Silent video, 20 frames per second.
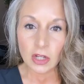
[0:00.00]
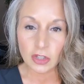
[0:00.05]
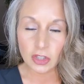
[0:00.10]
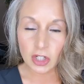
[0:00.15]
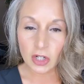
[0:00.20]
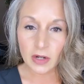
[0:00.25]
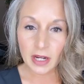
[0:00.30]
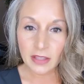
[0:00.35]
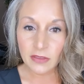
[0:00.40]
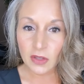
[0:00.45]

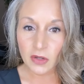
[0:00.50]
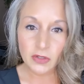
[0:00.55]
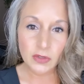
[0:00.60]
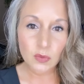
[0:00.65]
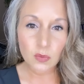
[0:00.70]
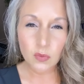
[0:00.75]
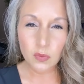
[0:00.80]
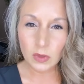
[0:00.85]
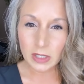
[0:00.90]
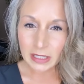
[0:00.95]
during those
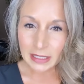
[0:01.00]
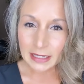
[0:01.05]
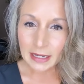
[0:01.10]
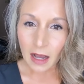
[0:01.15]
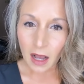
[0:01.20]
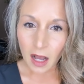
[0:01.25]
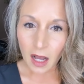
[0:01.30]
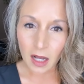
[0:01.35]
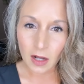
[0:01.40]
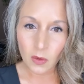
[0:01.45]
really
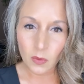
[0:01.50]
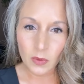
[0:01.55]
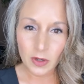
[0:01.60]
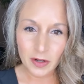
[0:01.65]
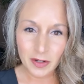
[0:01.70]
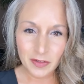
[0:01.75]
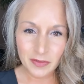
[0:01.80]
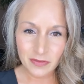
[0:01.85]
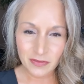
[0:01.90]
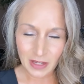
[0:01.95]

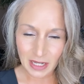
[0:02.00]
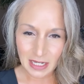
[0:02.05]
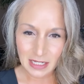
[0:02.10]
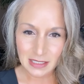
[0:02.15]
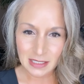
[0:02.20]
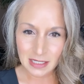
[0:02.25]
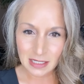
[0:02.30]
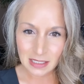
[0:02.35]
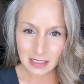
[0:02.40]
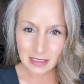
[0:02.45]
awkward
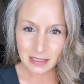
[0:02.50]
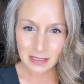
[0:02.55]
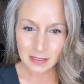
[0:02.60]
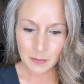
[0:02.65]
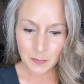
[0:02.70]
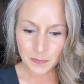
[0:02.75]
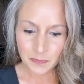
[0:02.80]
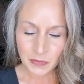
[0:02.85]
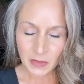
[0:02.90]
phases.